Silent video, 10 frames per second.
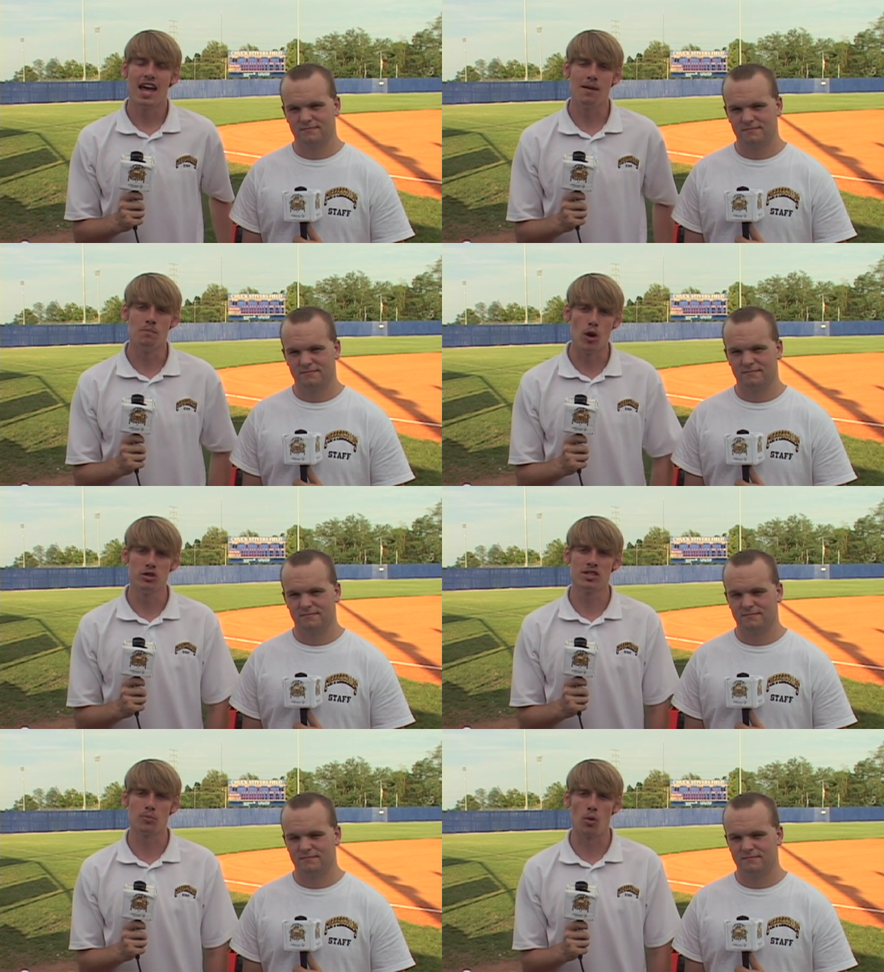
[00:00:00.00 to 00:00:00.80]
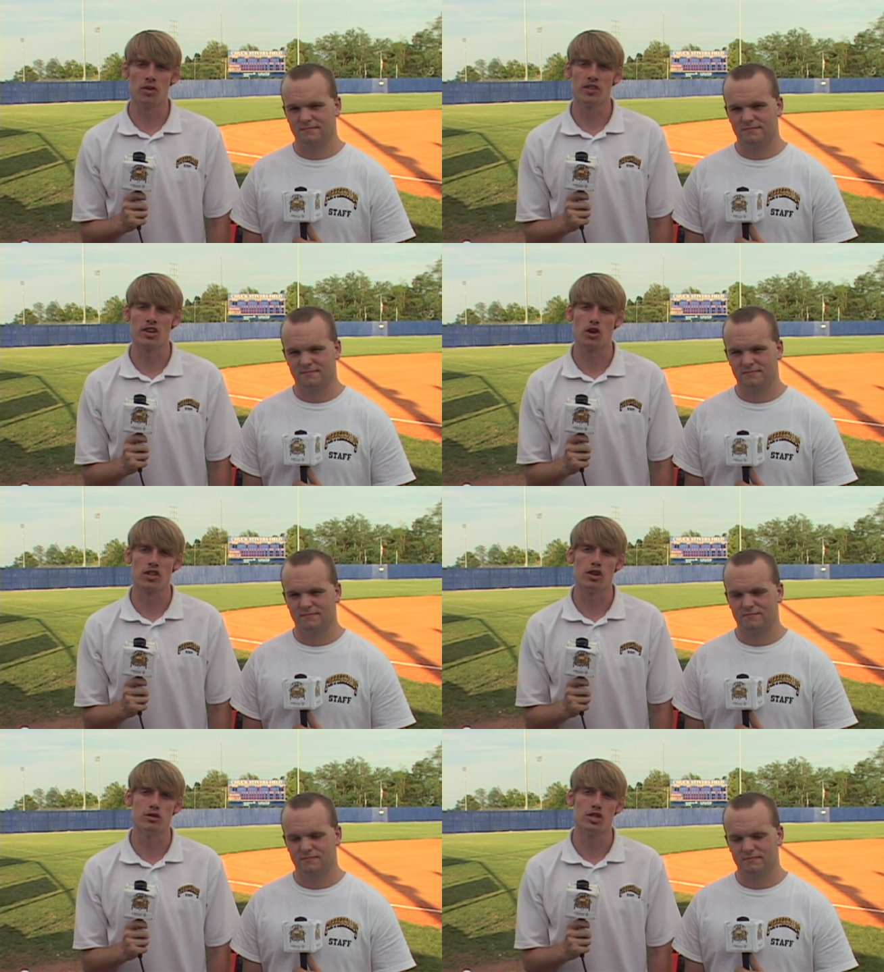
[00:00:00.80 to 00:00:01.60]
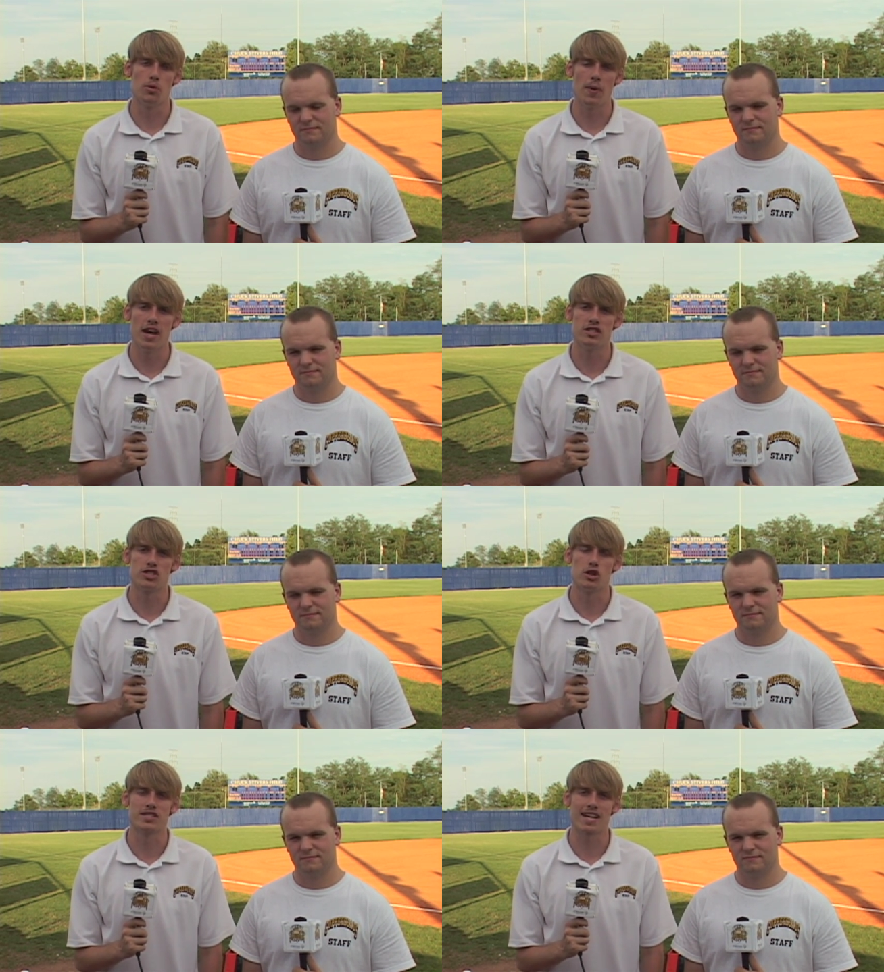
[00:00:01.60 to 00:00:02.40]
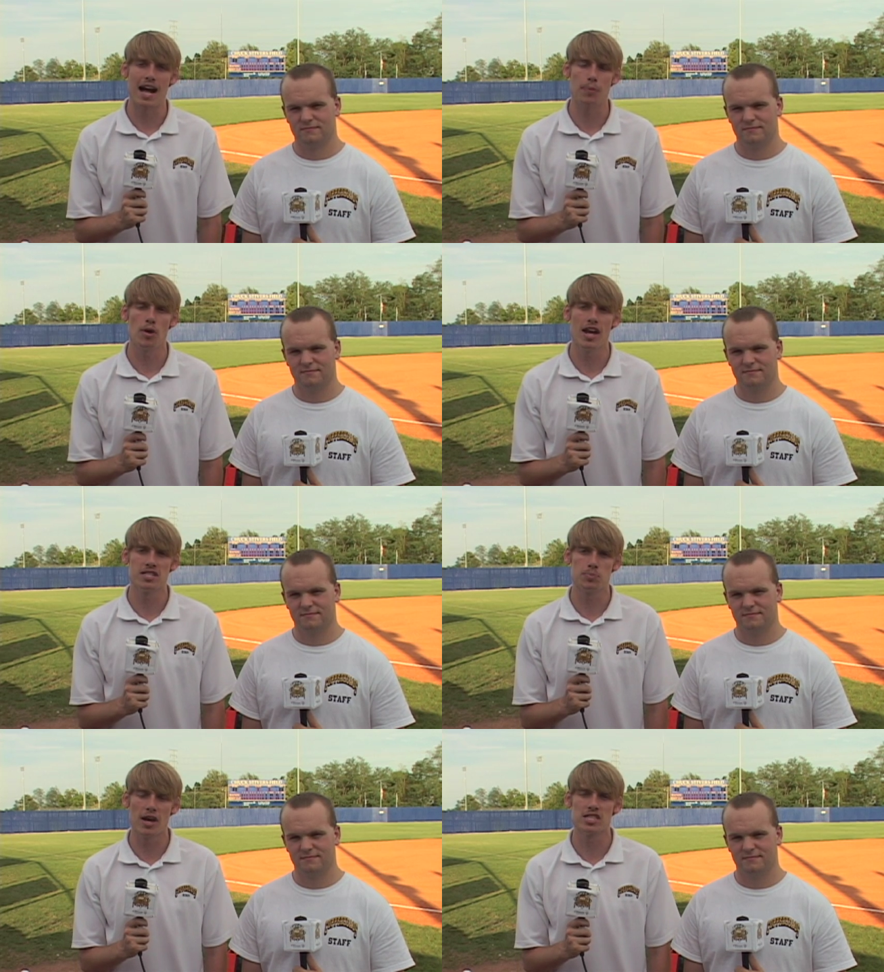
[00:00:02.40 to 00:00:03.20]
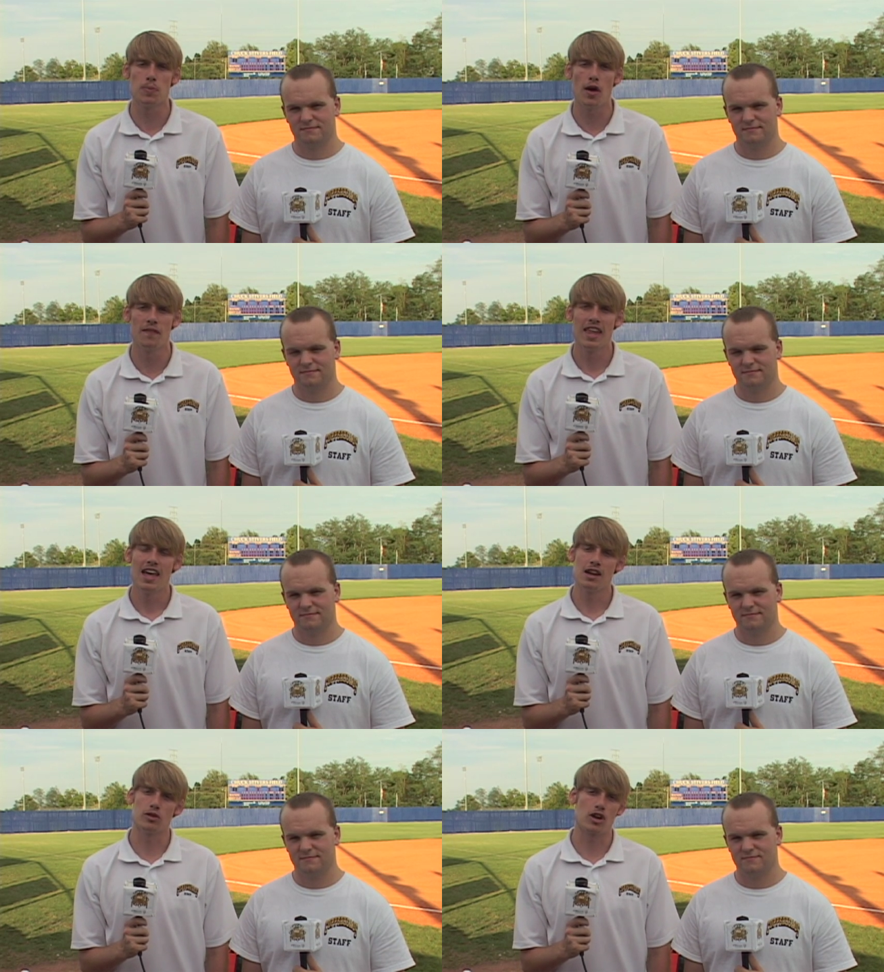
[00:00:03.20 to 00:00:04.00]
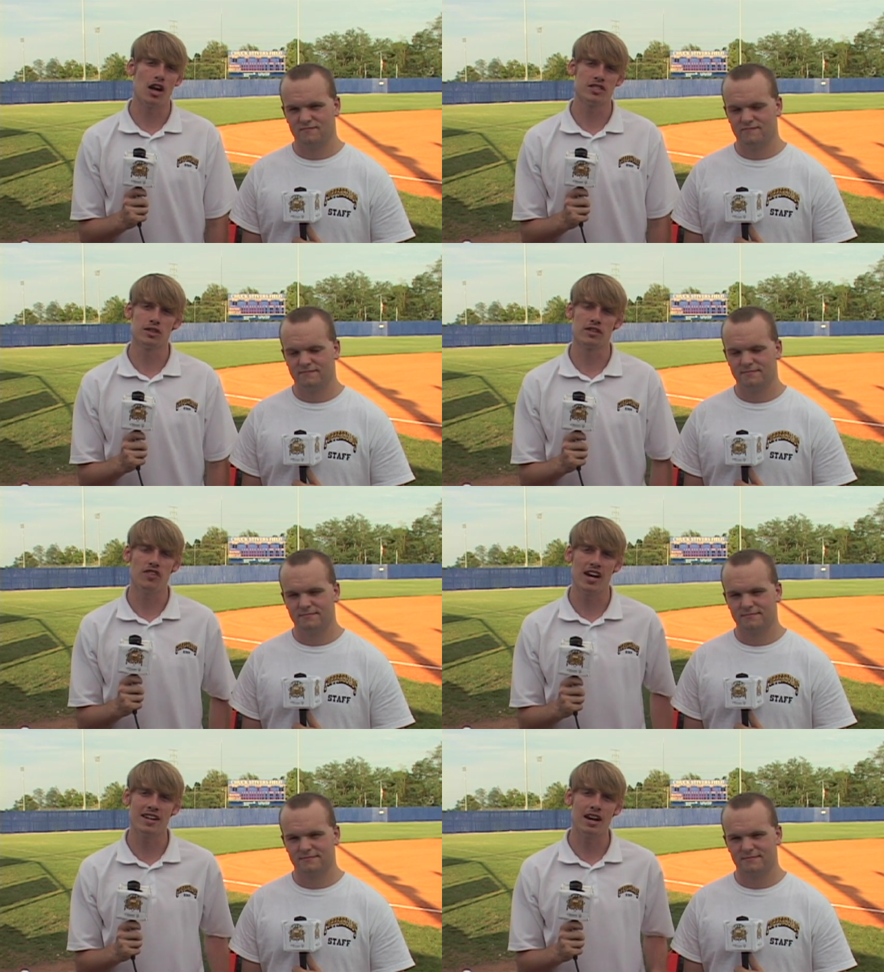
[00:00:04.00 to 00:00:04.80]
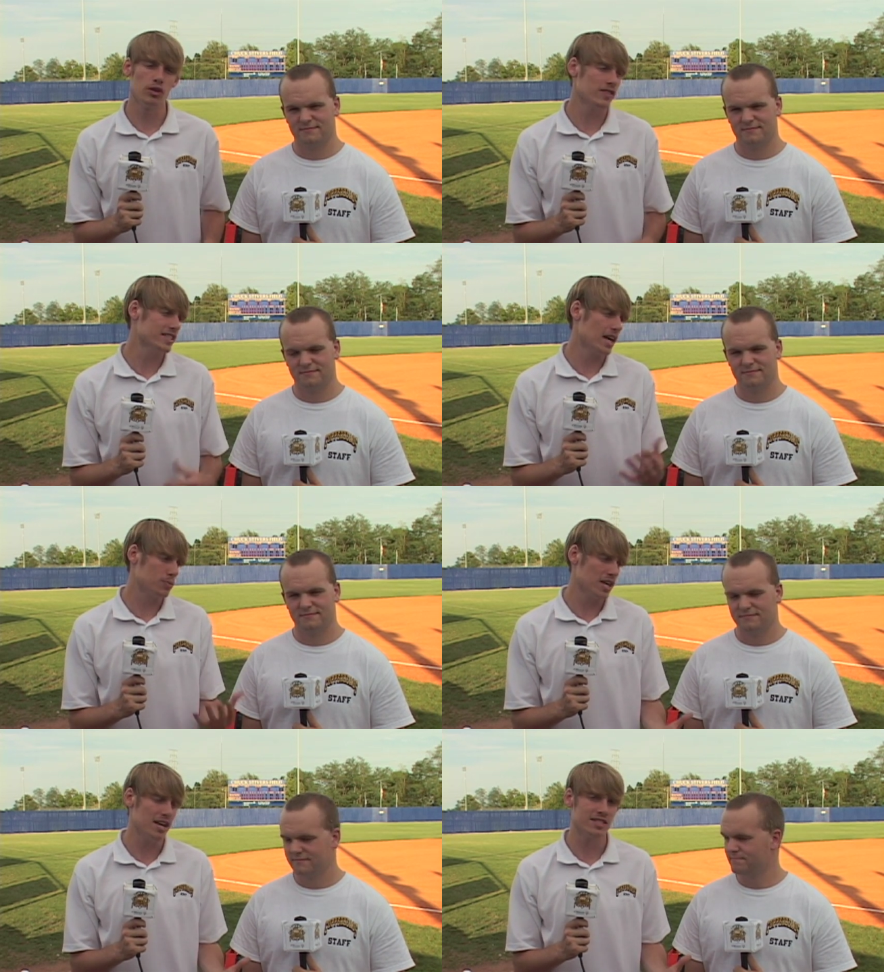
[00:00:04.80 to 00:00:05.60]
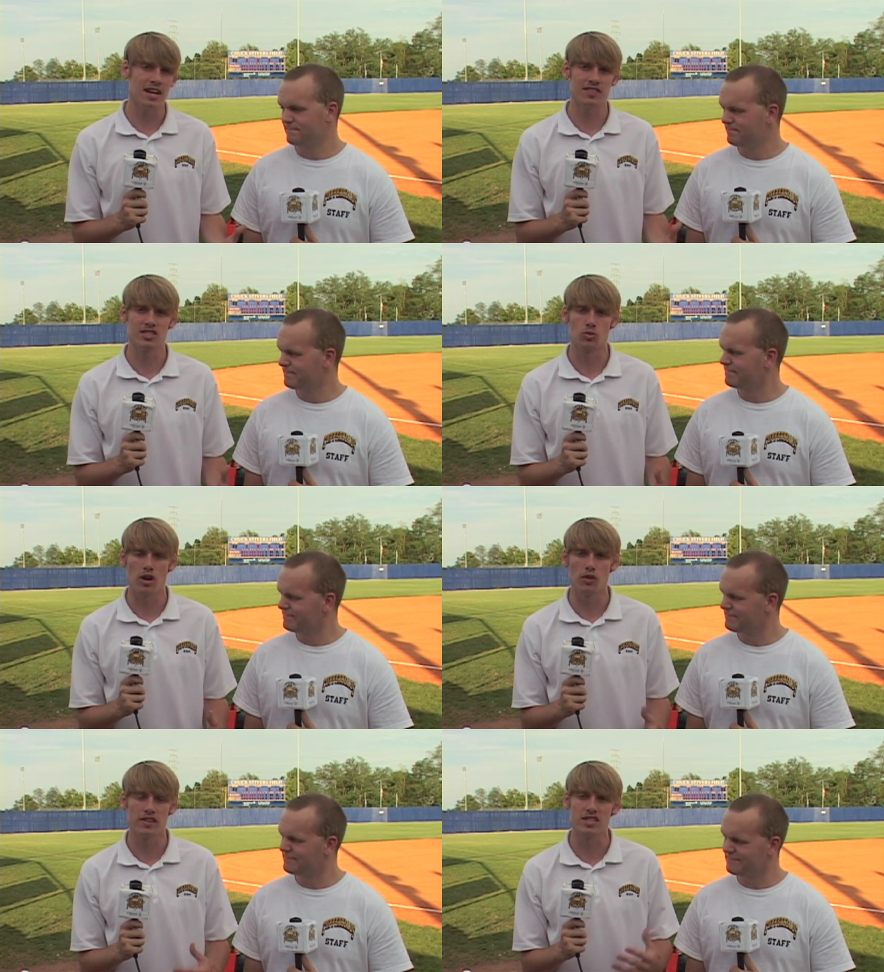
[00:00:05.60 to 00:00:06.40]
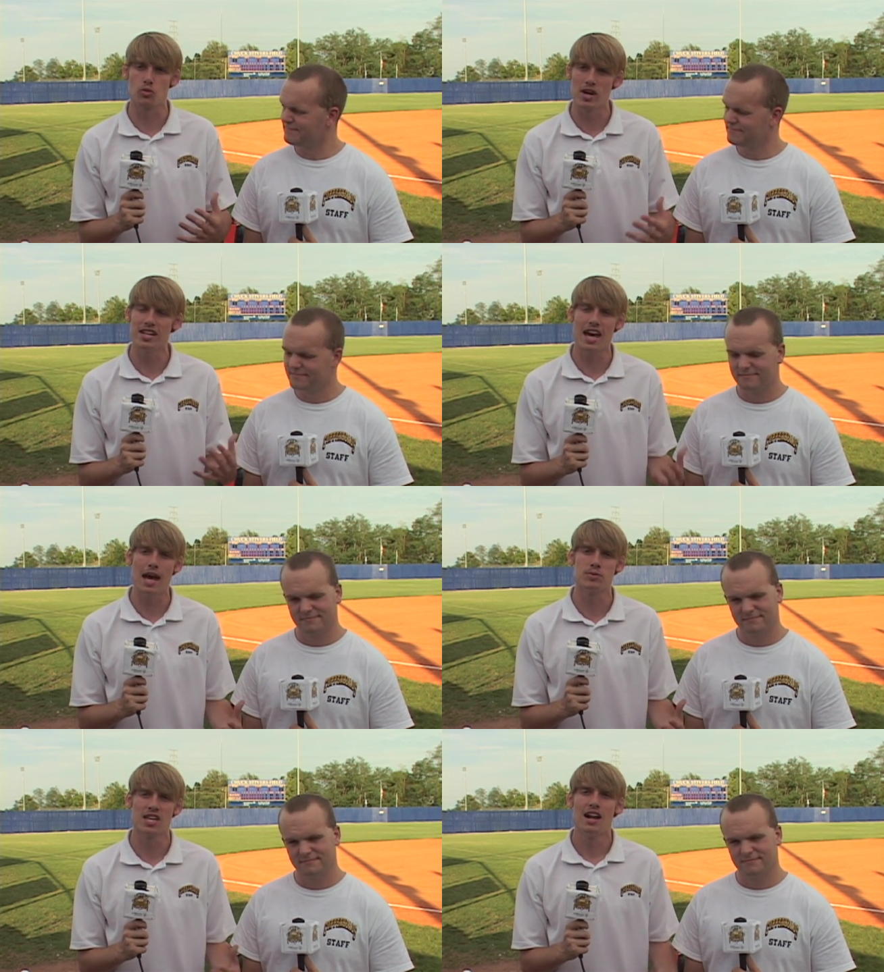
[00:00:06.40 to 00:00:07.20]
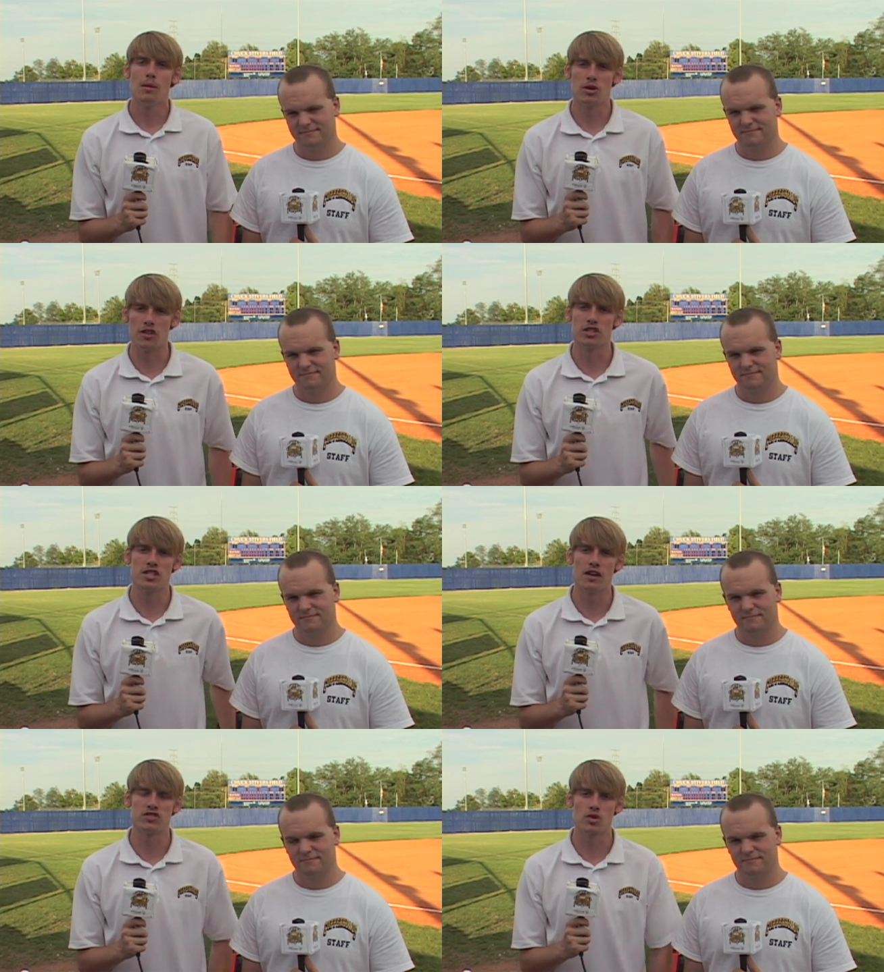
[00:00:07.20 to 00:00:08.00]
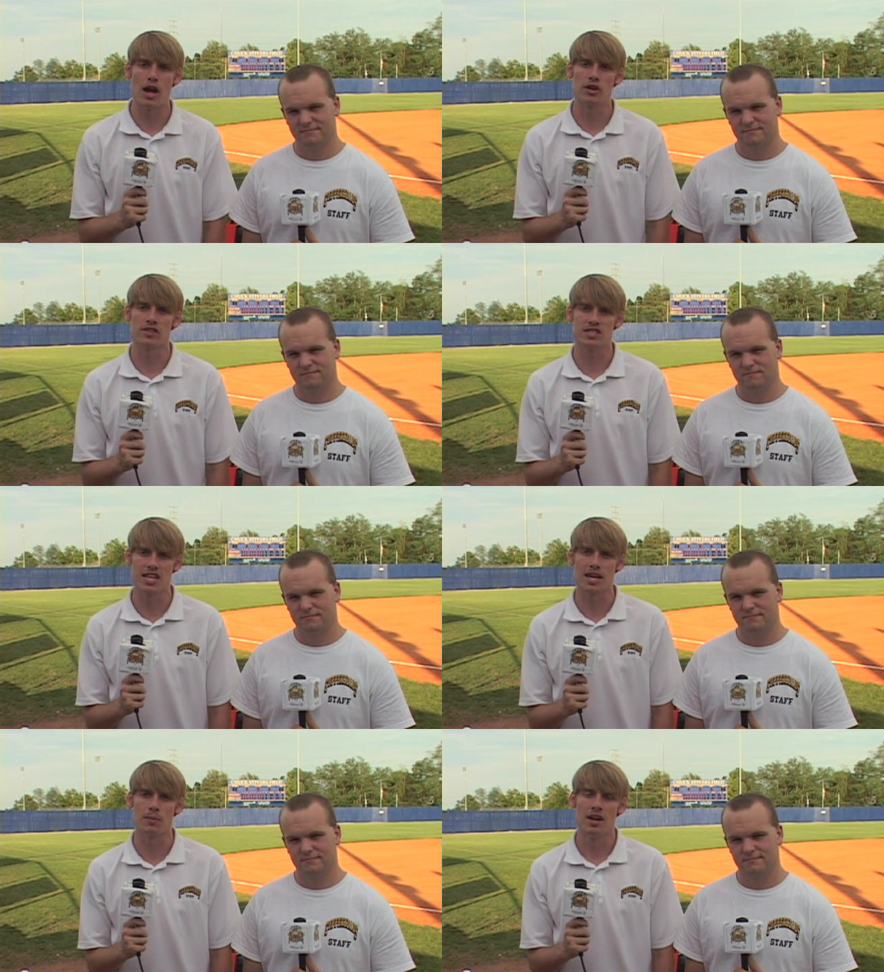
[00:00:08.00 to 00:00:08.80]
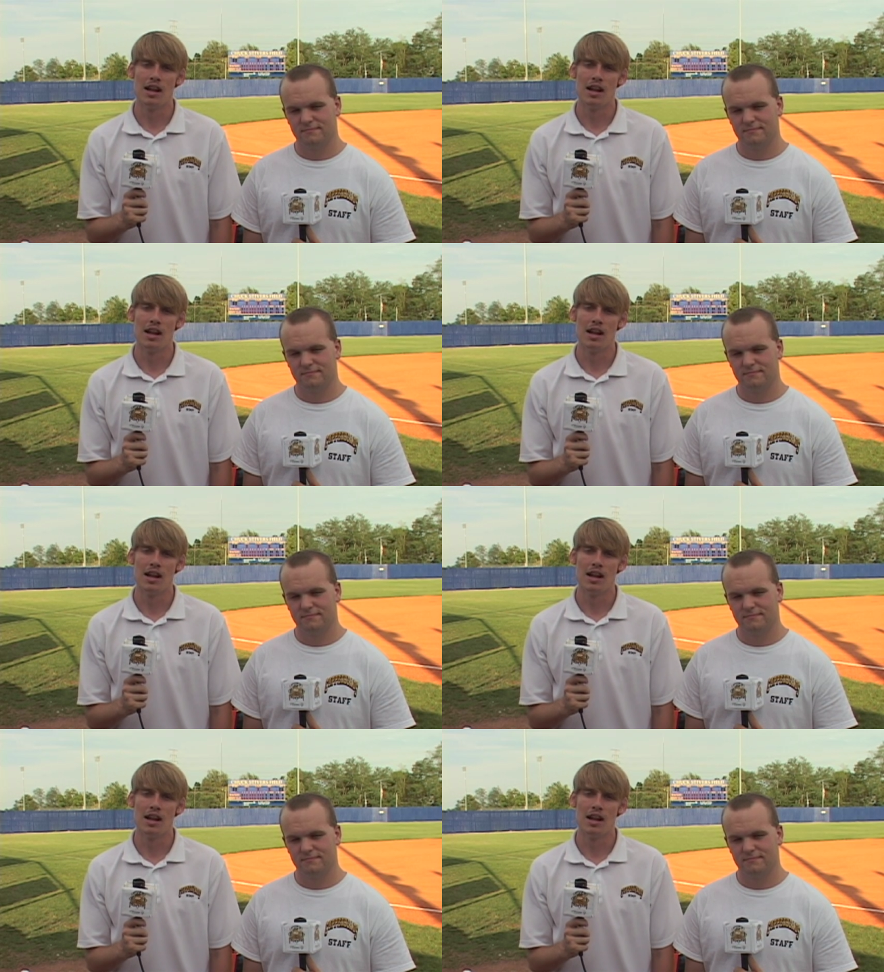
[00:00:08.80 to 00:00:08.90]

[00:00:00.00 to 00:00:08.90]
Speaker 1: and most importantly, go to the YouTube page, search Copperheads Baseball, and you'll constantly find not only these updates, not only these recaps, but other stuff surrounding the team.